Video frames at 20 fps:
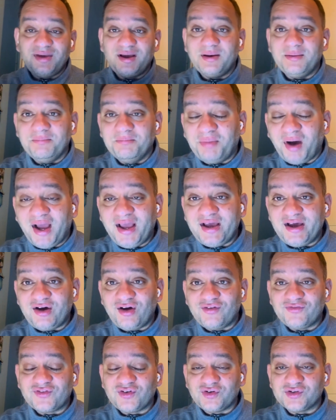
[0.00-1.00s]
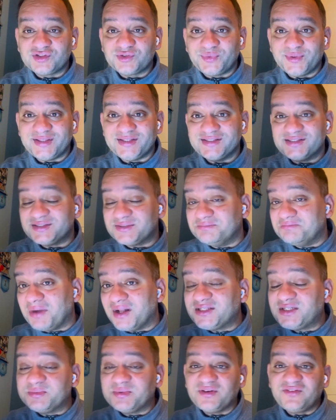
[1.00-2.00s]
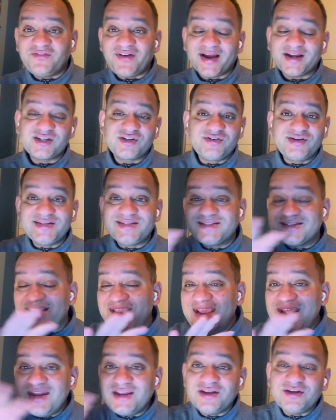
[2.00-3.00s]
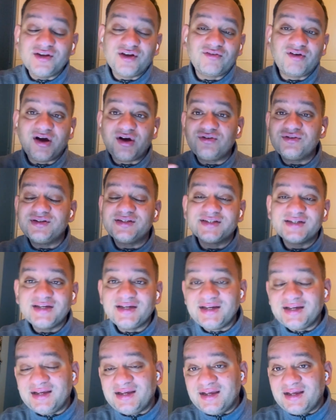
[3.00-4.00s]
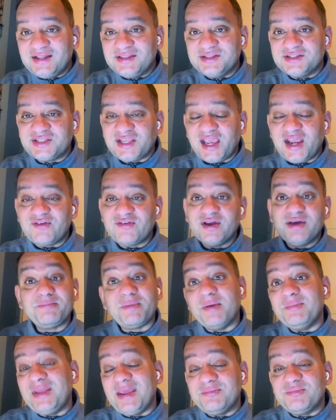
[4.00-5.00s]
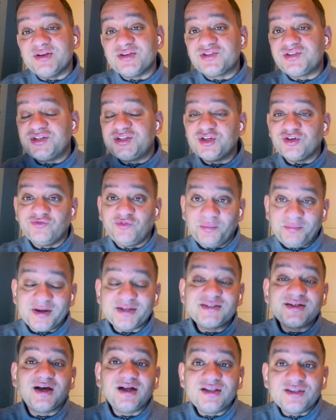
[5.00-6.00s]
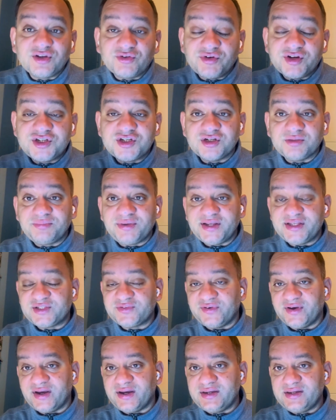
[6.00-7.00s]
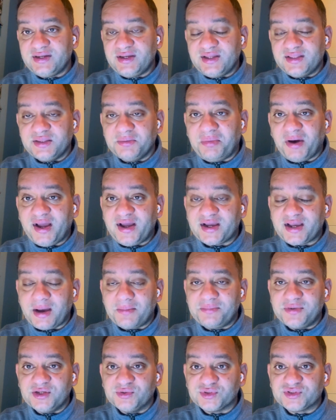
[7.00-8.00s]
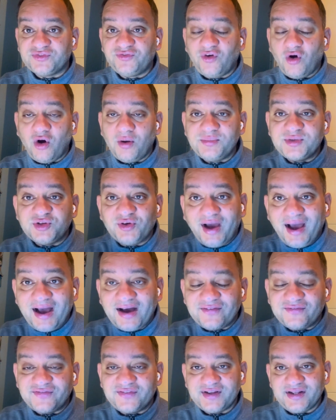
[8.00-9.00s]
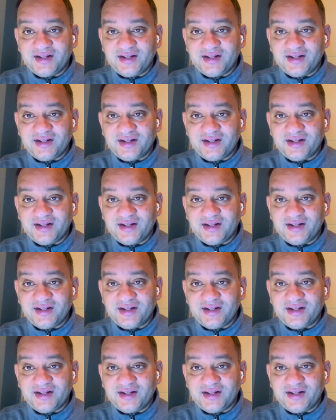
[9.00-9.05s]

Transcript: Bayer, of course, with its multiple factories in and around this area, my neighboring city of Wuppertal, the original place where the Bayer company was formed. You have